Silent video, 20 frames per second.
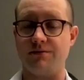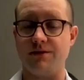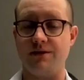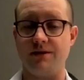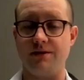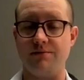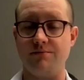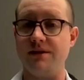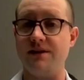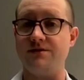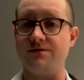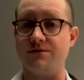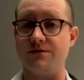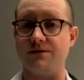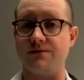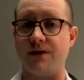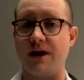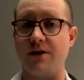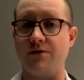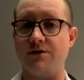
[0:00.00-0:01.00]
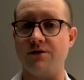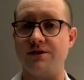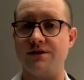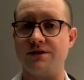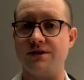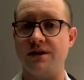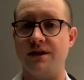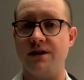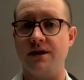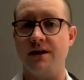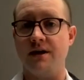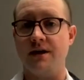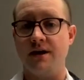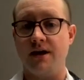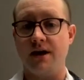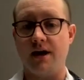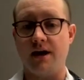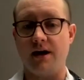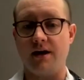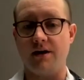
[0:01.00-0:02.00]
the measles virus,
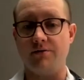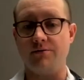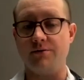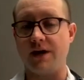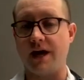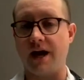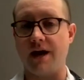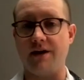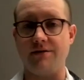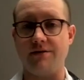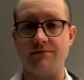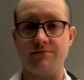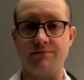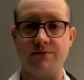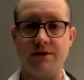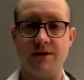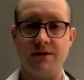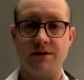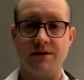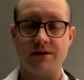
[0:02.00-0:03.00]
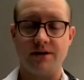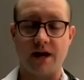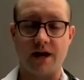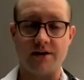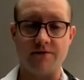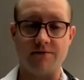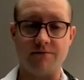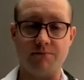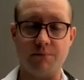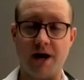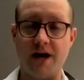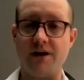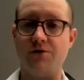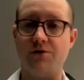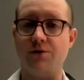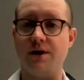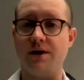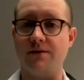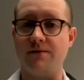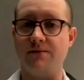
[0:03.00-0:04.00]
can kind of
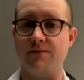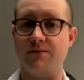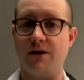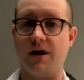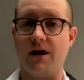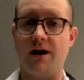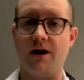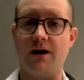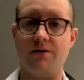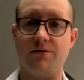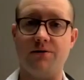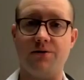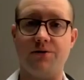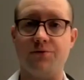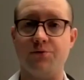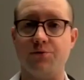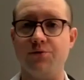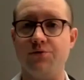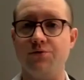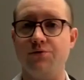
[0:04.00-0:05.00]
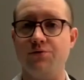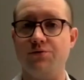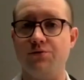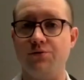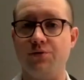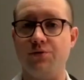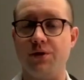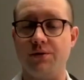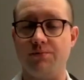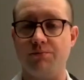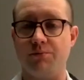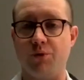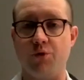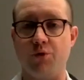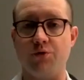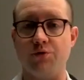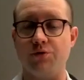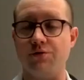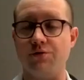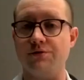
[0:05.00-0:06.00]
migrate through
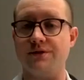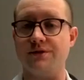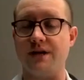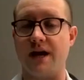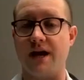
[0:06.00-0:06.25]
borders